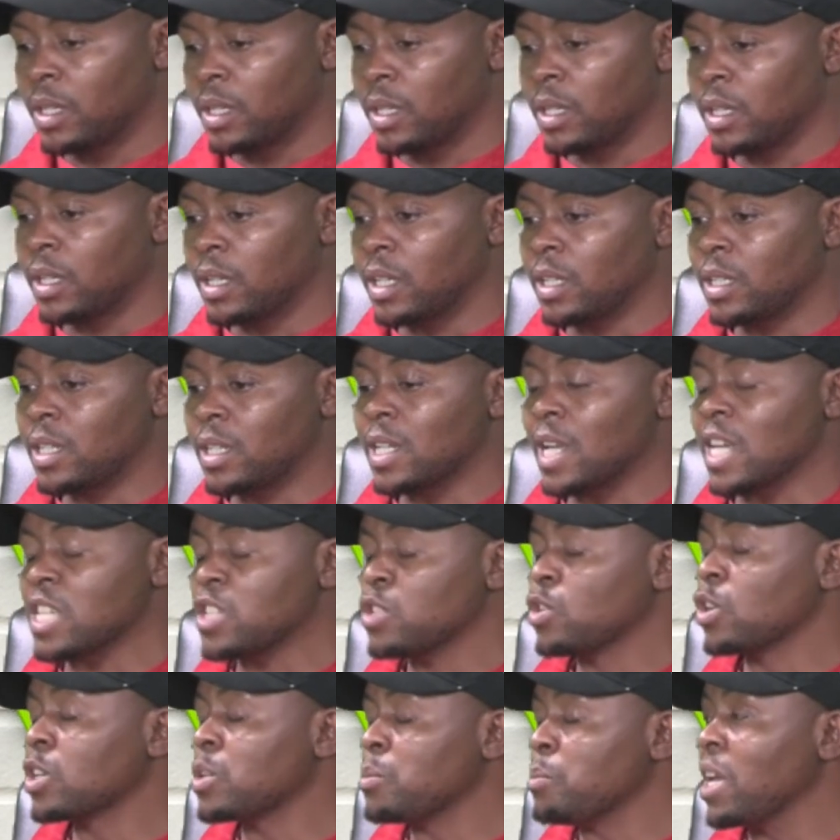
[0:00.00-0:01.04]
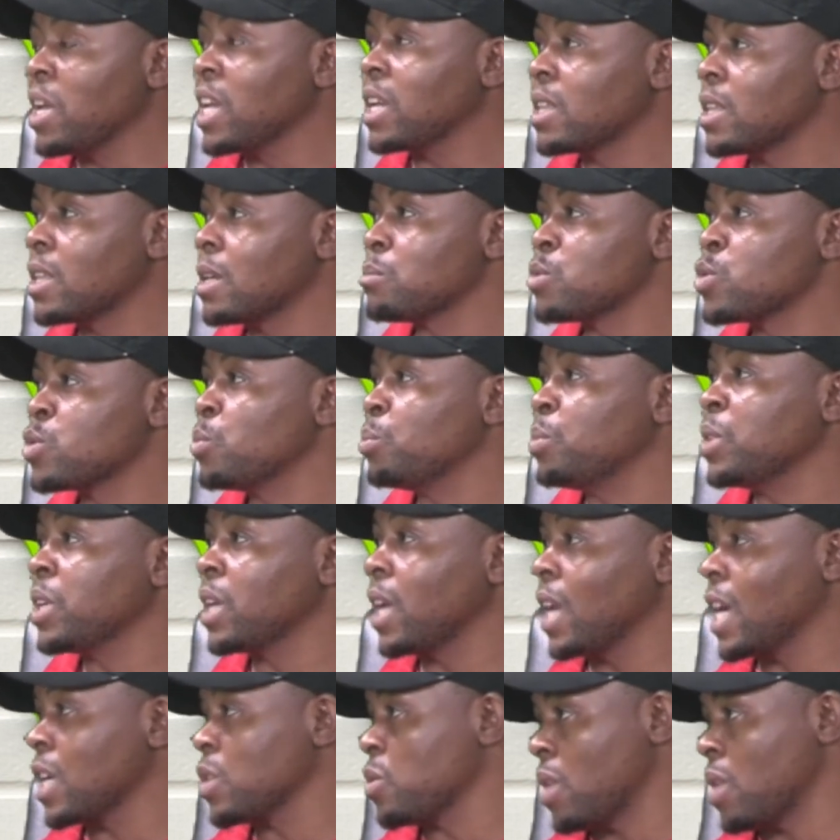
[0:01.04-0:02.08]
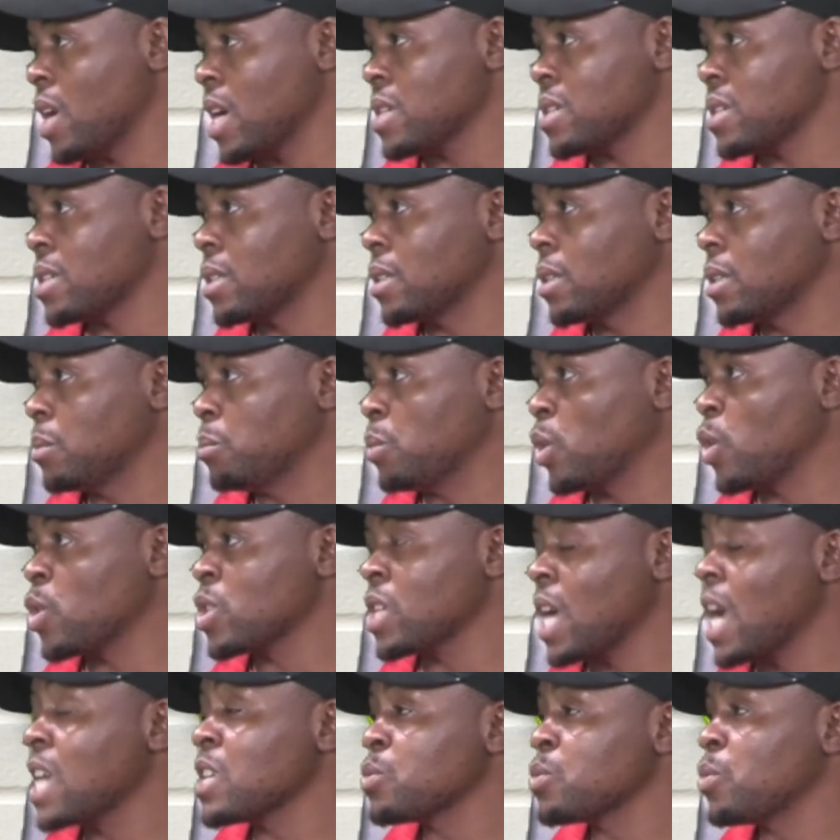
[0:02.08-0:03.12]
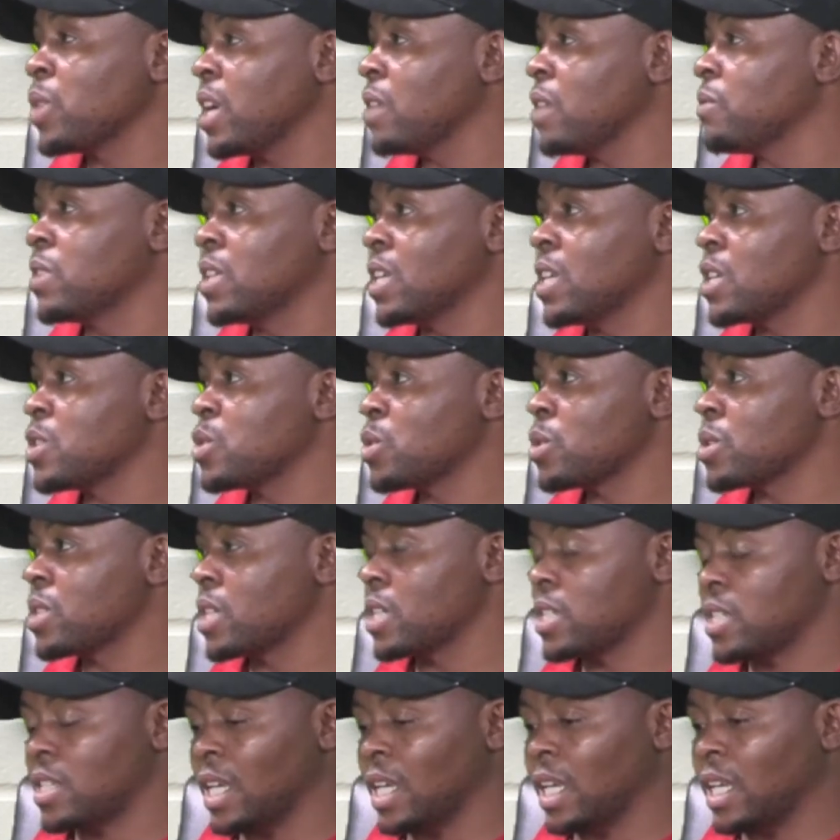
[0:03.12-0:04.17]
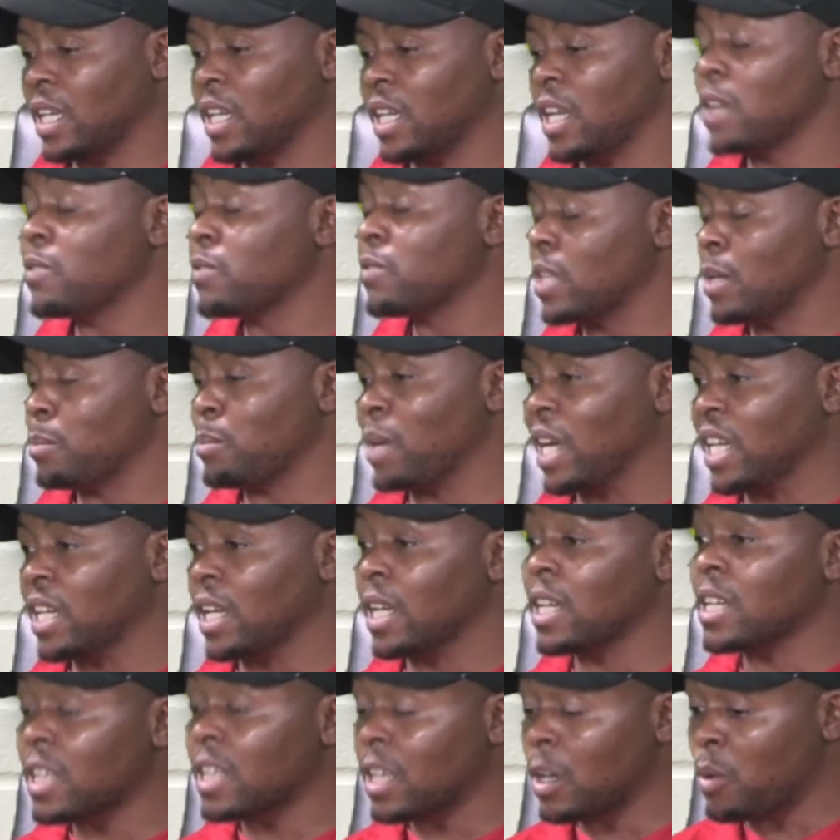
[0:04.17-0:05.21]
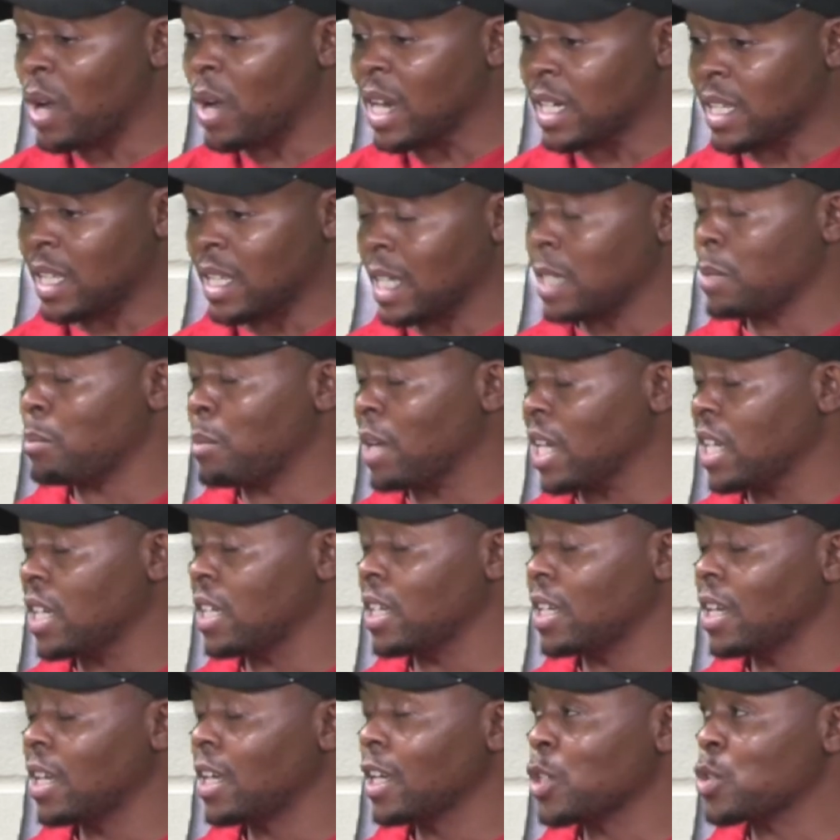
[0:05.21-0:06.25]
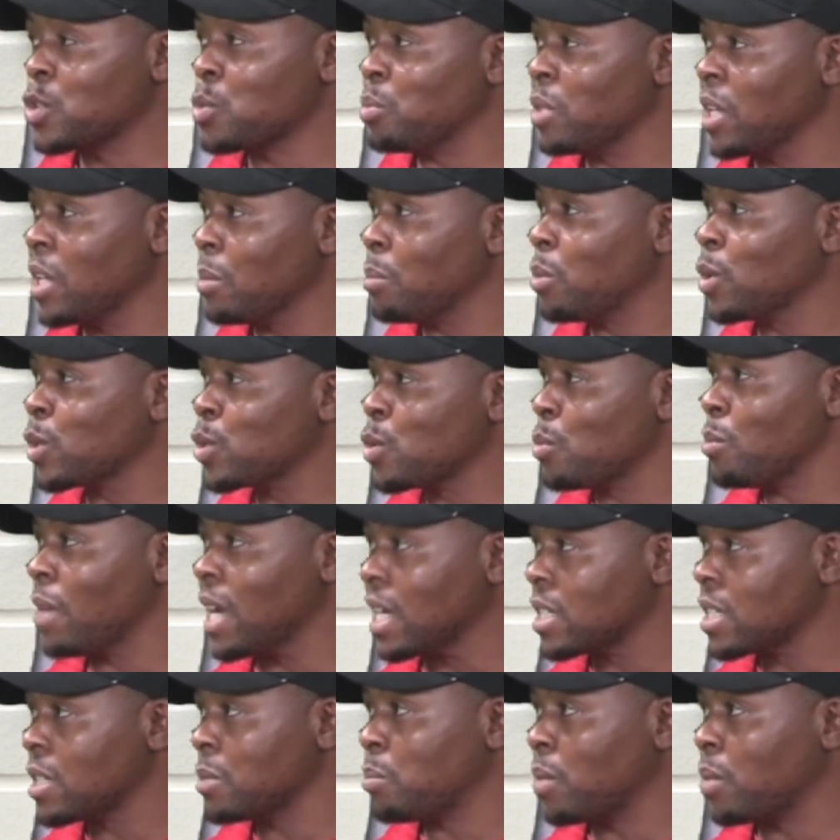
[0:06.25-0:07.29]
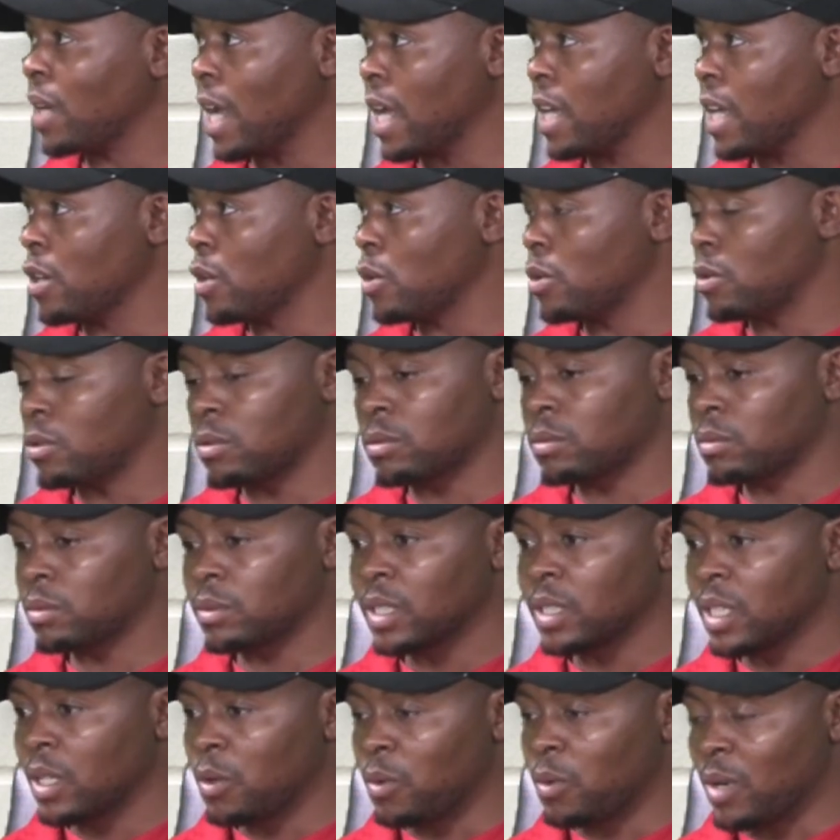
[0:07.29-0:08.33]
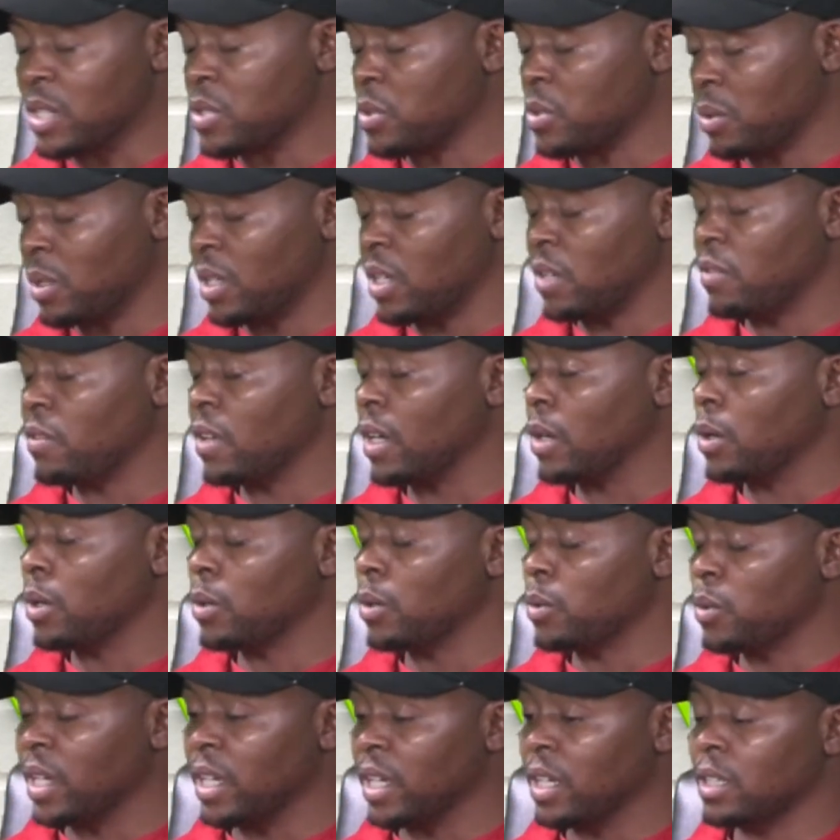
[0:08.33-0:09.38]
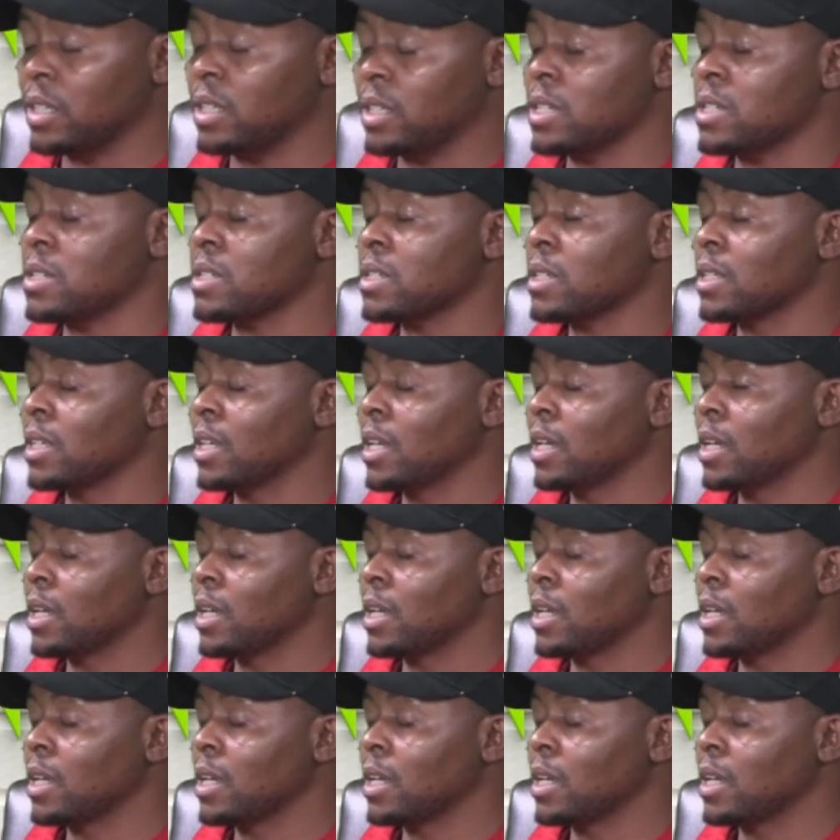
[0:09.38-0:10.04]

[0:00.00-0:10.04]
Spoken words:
it does not make them superior to us. Because as we have the resources, they can have the money and they want that money to be able to multiply or whatsoever way it is. And